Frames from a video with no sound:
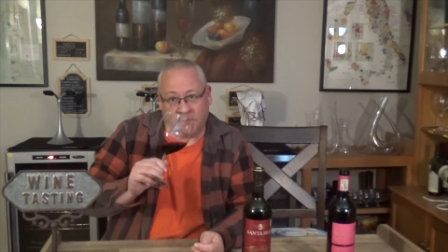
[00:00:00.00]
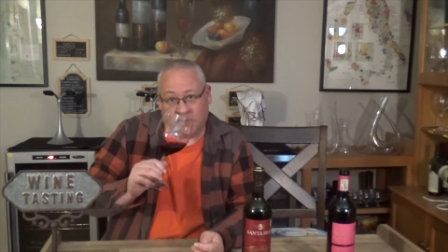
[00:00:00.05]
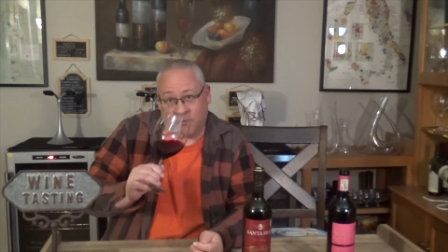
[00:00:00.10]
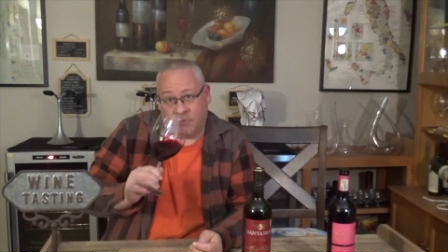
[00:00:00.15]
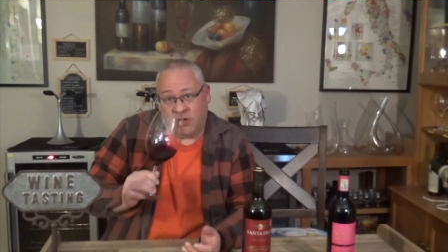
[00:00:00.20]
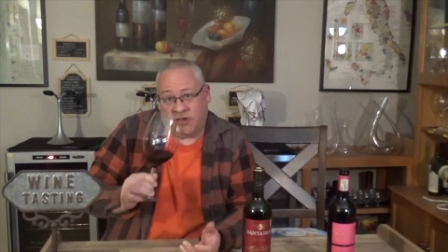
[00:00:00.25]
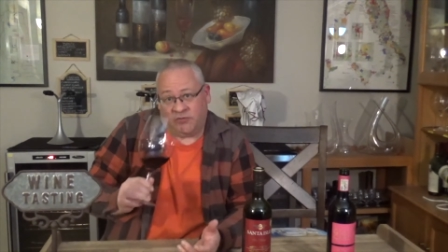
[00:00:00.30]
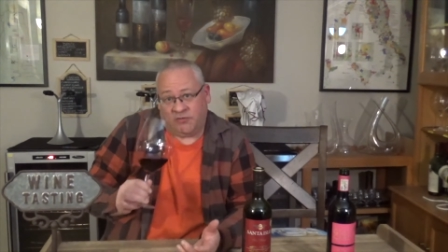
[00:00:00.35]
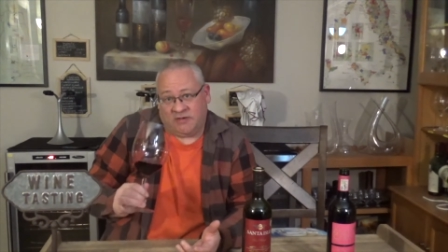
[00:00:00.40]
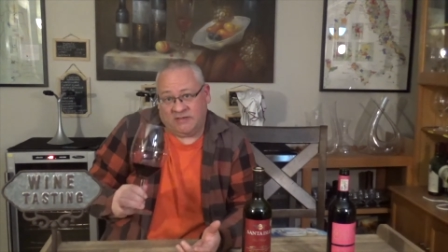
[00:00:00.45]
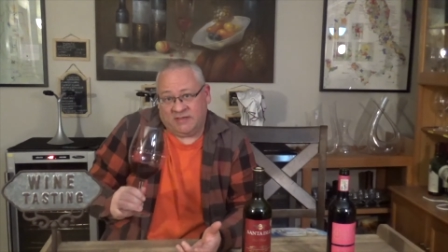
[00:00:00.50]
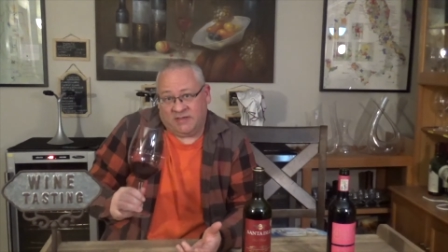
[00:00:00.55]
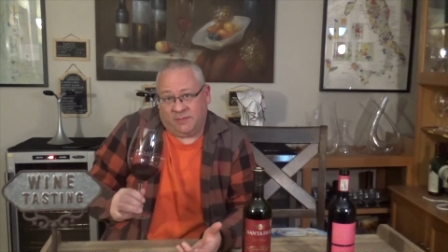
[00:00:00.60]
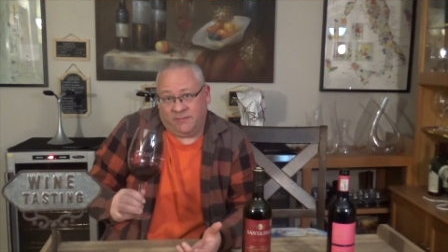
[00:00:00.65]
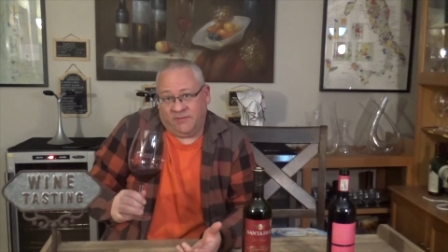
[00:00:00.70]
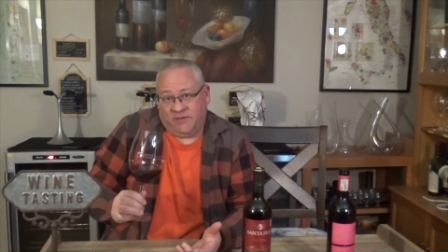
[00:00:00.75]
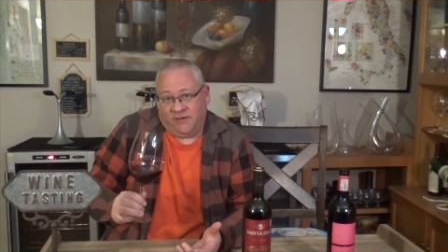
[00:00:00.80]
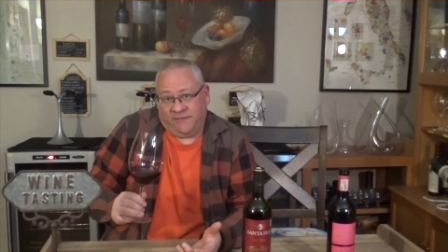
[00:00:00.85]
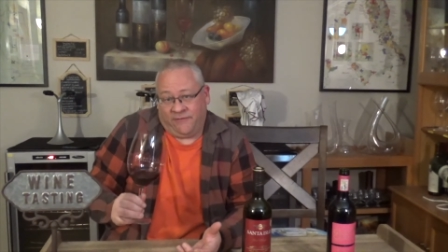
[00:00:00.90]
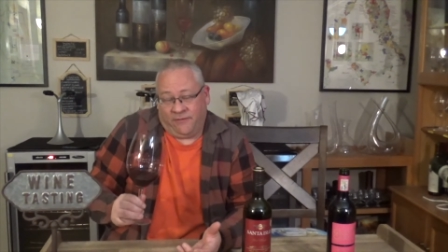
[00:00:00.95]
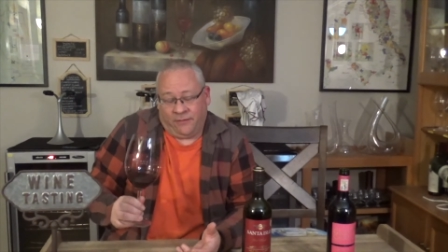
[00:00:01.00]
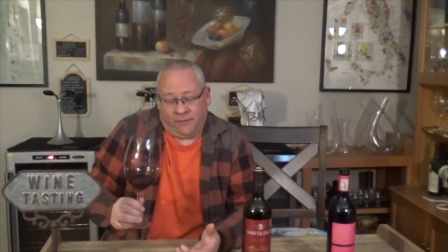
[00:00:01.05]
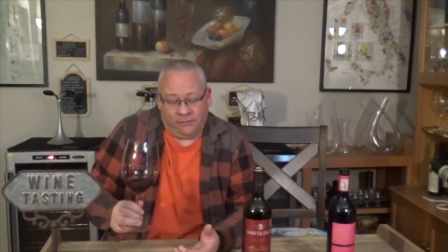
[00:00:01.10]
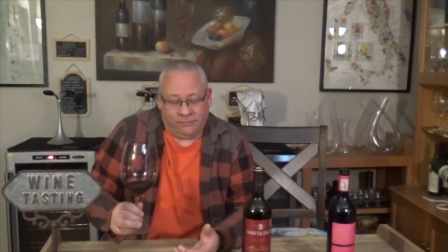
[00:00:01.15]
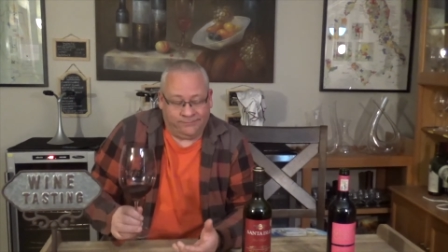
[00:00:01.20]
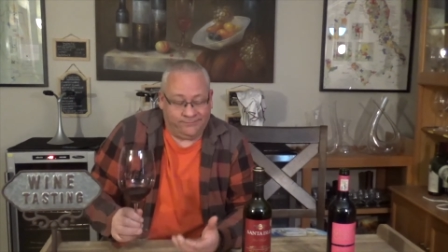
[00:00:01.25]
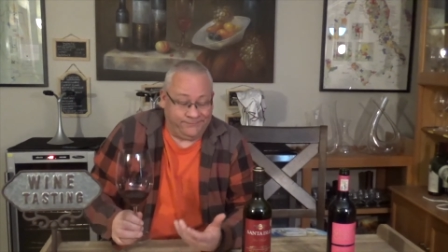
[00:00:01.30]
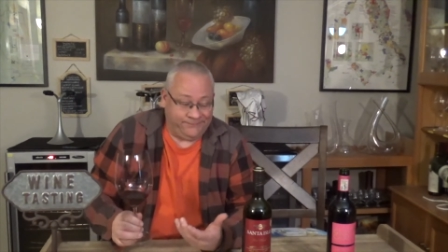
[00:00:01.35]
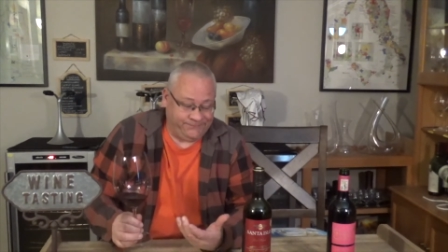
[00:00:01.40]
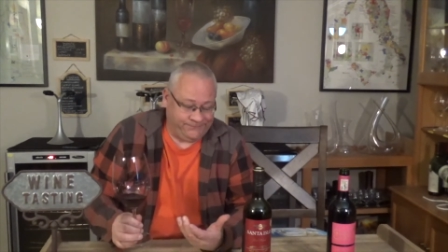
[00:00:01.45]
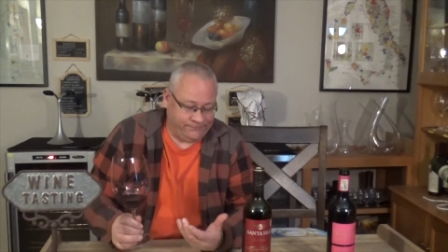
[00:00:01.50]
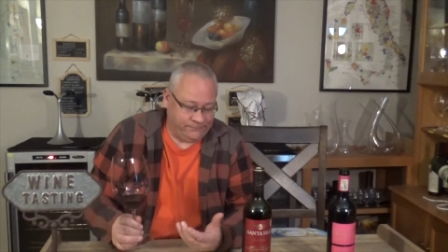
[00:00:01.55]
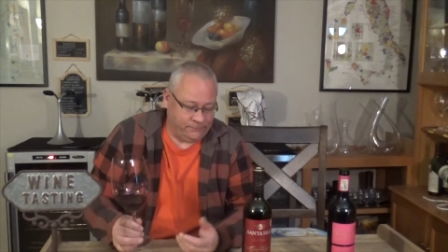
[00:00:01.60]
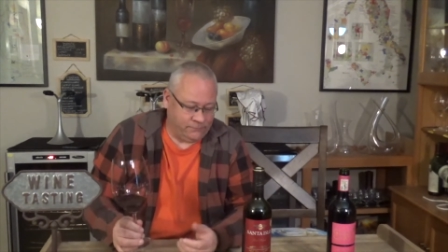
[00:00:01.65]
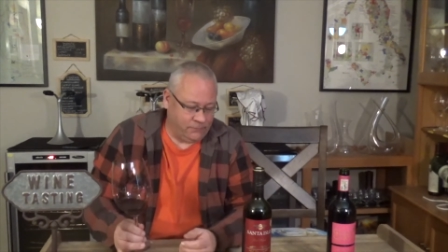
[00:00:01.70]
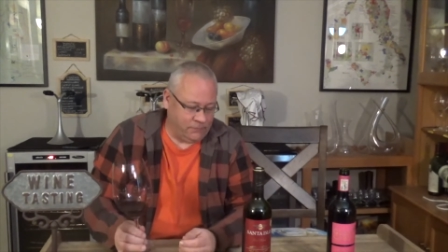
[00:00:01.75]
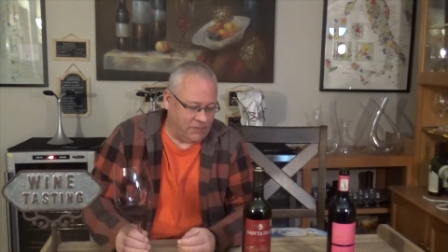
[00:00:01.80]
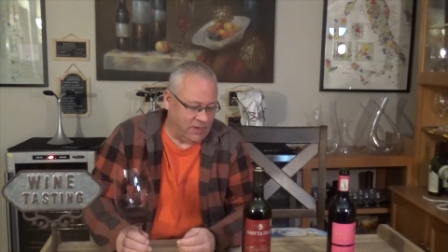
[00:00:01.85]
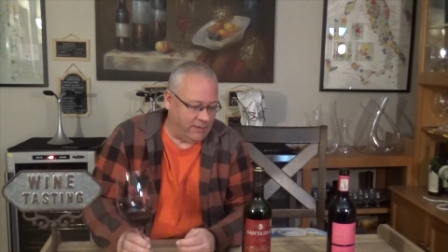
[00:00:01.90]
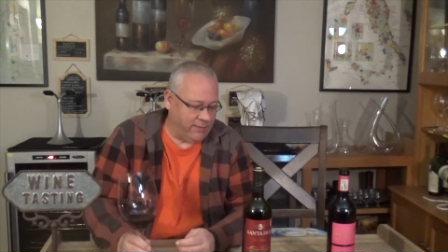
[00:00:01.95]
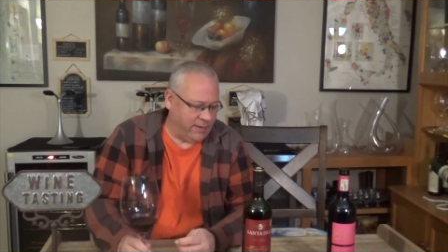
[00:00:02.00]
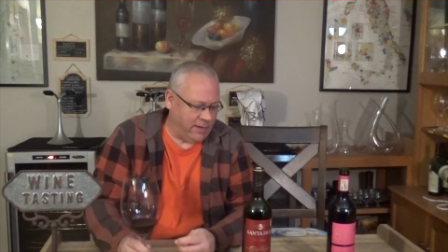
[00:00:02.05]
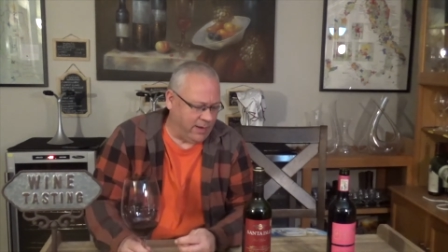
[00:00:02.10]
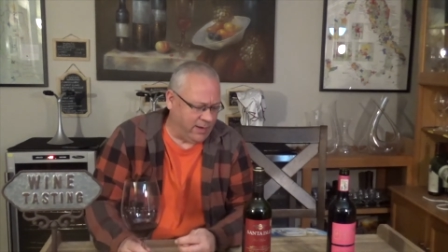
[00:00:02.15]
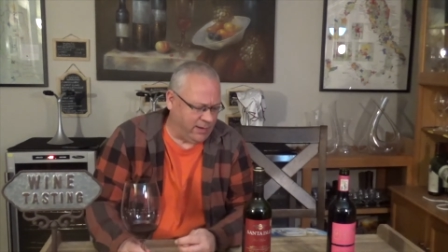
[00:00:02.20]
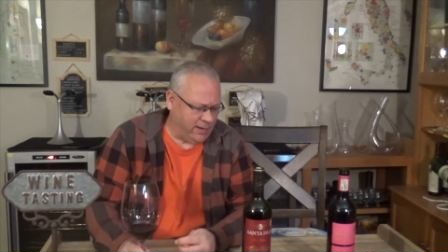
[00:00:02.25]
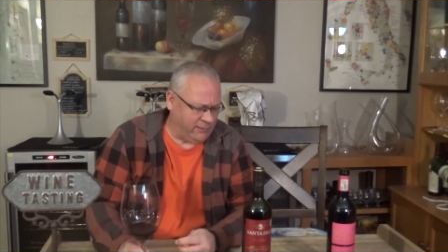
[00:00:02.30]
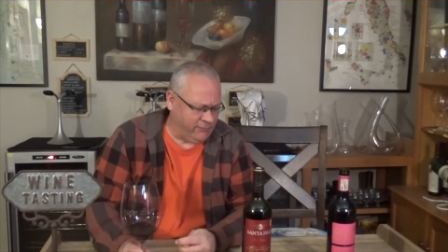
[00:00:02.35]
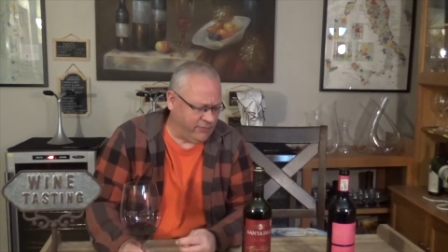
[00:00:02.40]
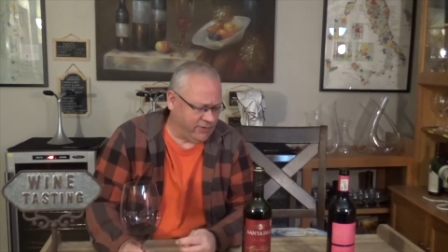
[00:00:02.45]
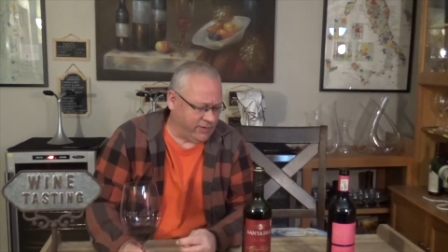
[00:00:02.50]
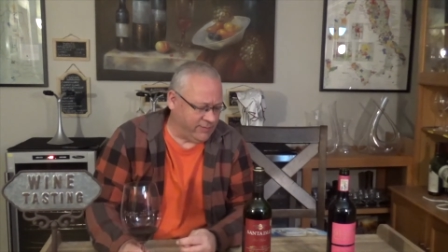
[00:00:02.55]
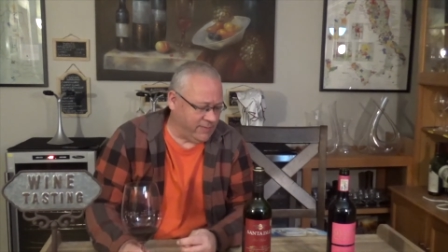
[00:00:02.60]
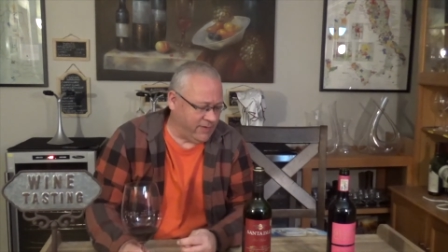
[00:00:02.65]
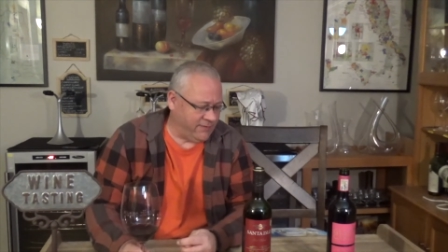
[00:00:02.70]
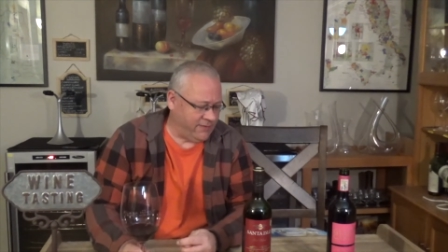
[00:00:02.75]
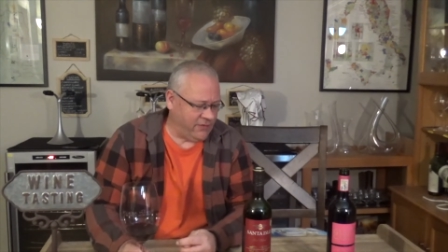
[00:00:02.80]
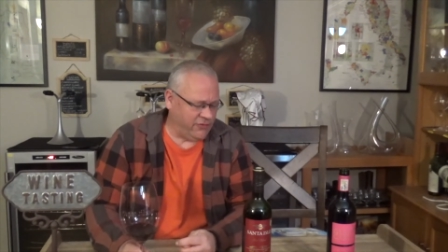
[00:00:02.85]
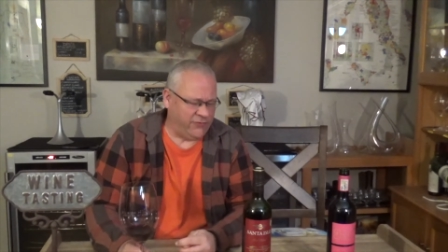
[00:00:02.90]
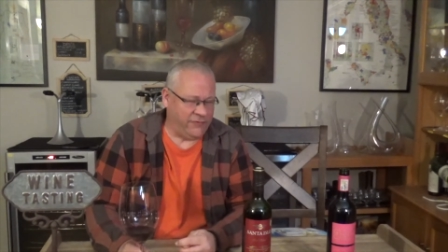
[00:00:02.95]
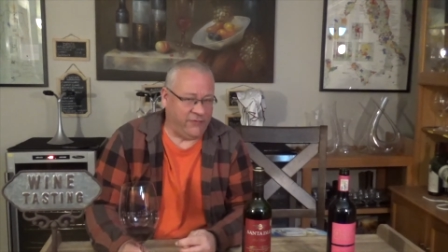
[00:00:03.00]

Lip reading: want to try something different? I recommend this.